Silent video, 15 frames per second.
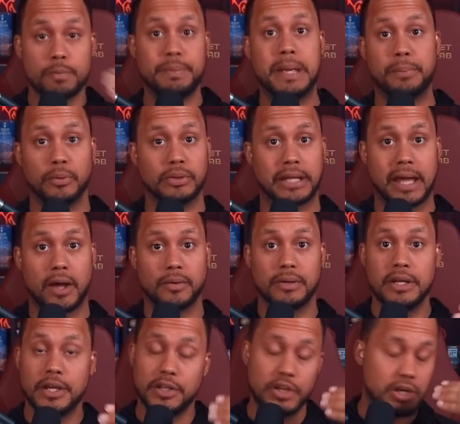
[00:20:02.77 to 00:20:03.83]
people down.
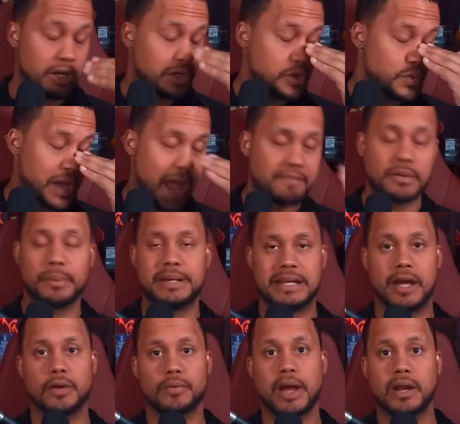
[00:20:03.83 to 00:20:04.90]
You're going to nuke everybody
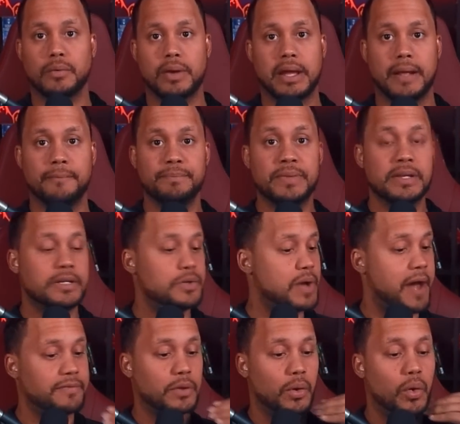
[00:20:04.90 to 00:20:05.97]
down right away. You
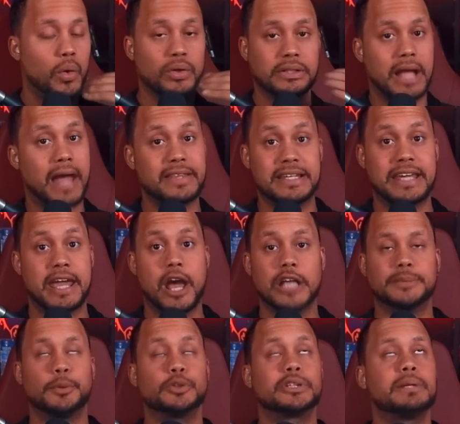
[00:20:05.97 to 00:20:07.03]
have the whole, I think Chaos
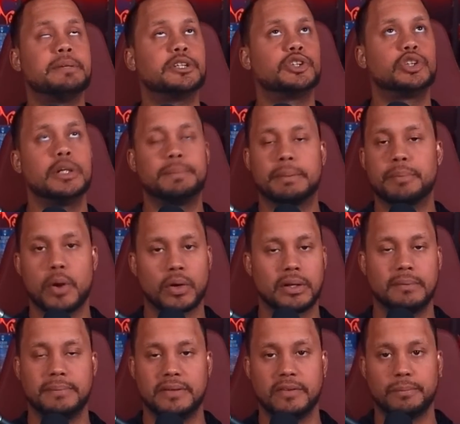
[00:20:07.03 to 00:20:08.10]
Bolt's going to be super broken
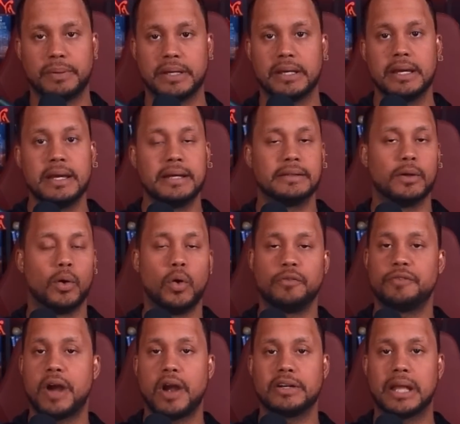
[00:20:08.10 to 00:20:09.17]
in PvP. The whole
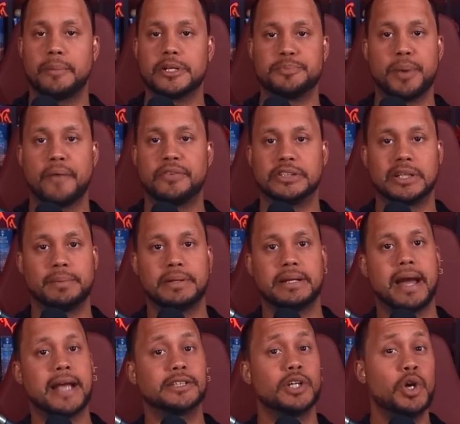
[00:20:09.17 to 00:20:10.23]
fire damage buff is going to be
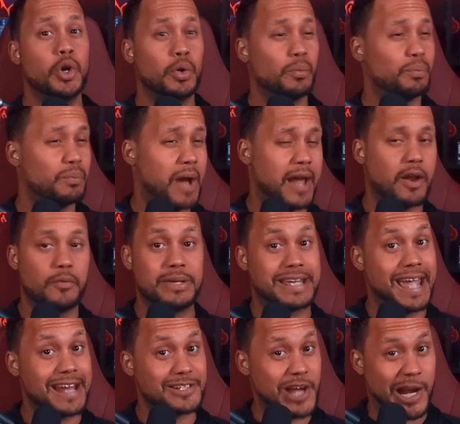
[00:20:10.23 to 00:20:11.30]
nice. I know we
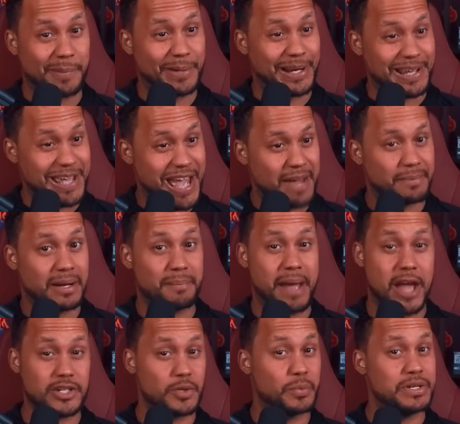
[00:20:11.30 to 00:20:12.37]
can't talk about it yet, but
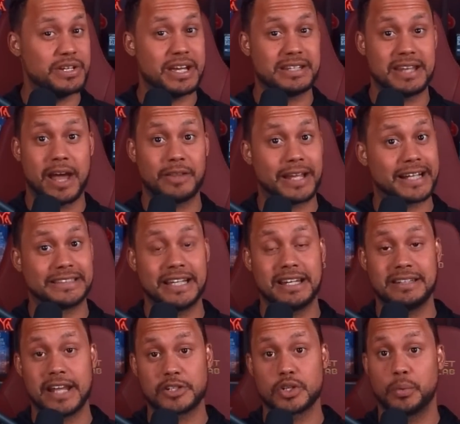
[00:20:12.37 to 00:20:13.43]
imagine when you get down, like I said in
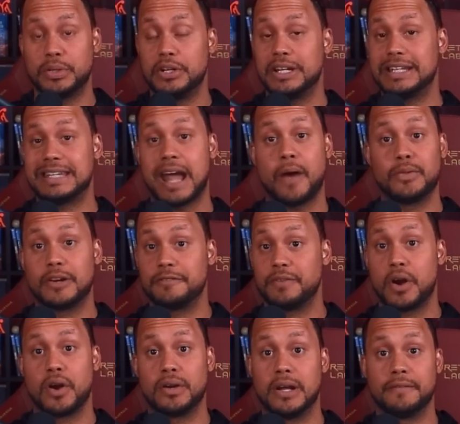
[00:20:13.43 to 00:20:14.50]
Destro, when you get down there
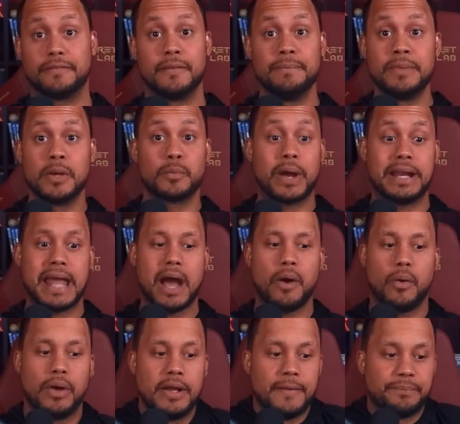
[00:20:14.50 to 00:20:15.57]
far enough. Right
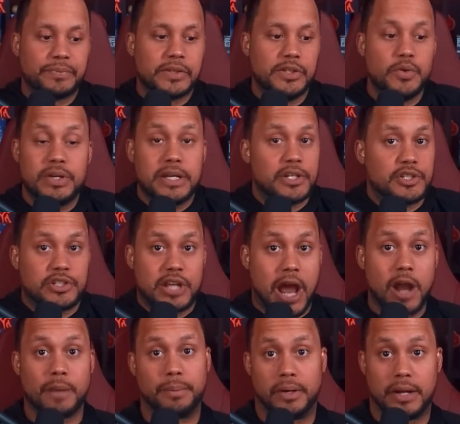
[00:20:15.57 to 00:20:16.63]
now, you can get
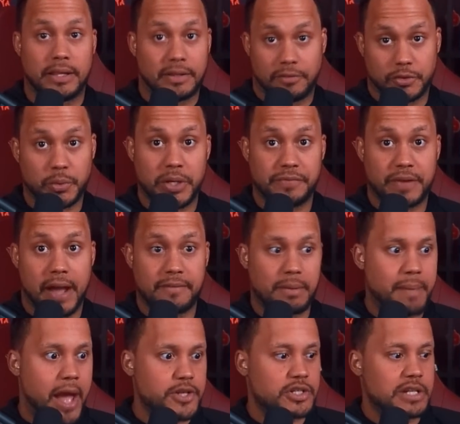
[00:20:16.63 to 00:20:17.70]
Shadow Burn at level 25.
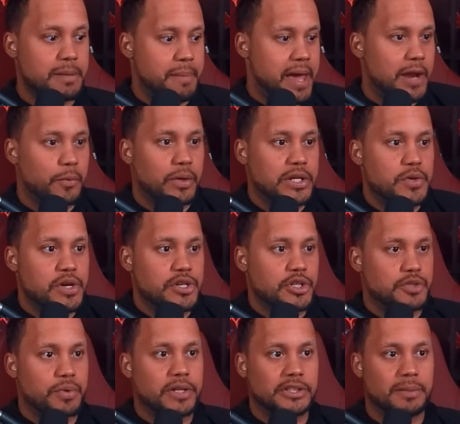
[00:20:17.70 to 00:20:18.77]
Imagine the meta where you can
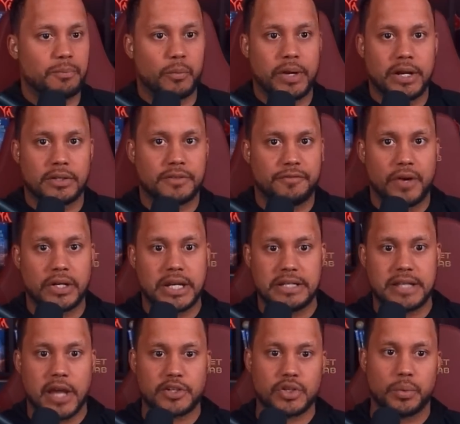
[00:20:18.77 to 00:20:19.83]
just run some weird funky
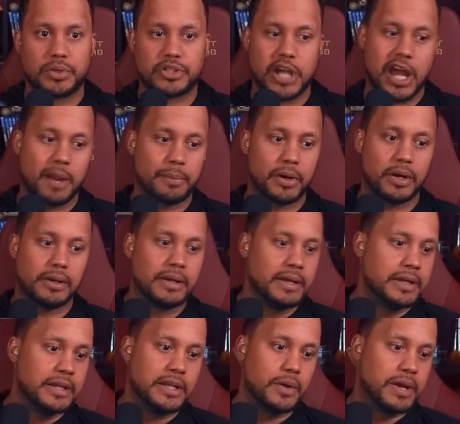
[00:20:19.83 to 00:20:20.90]
Destro with Shadow Burn,
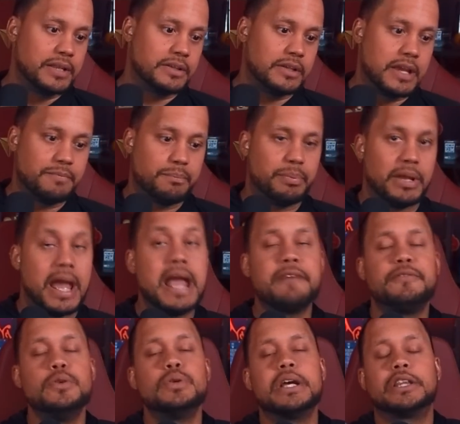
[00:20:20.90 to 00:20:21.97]
you know, and if
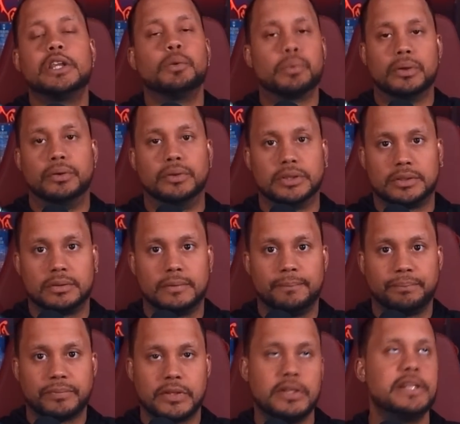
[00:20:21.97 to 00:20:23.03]
you get the runes.
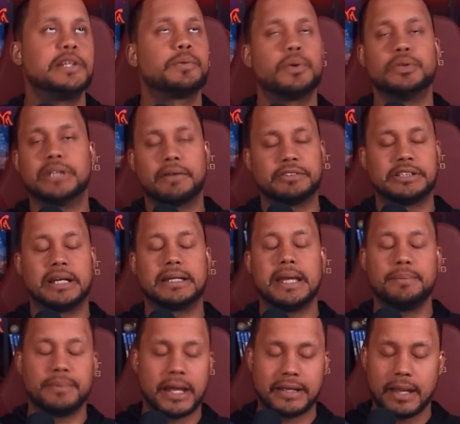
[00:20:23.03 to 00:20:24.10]
You need the runes, obviously.
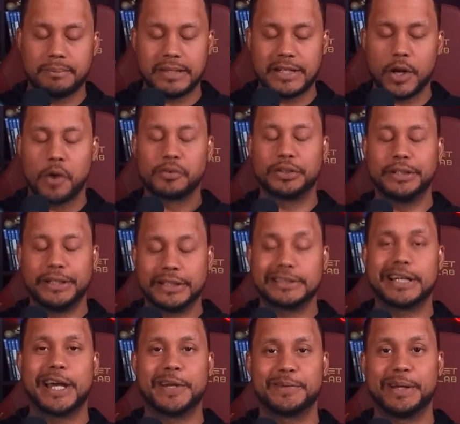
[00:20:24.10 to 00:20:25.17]
I'm getting overly
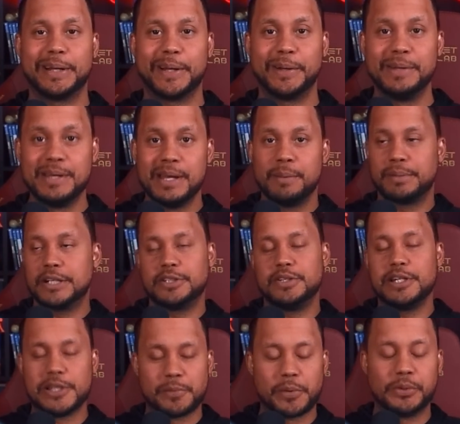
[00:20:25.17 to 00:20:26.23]
excited right now because you
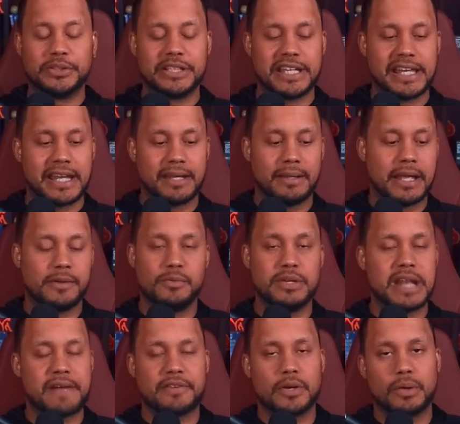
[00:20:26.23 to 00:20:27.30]
need the runes to get it, and you
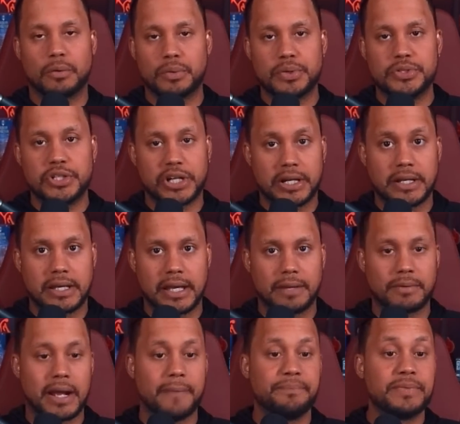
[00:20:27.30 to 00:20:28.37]
never know what runes you're going to get,
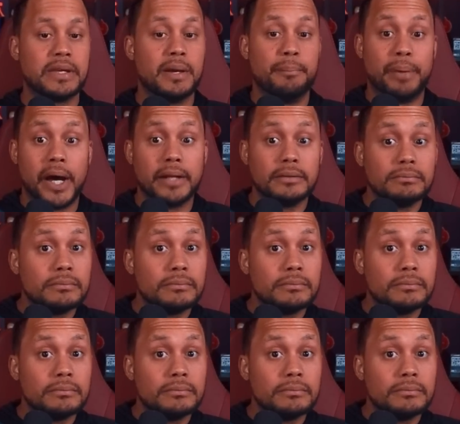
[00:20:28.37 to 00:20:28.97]
right? But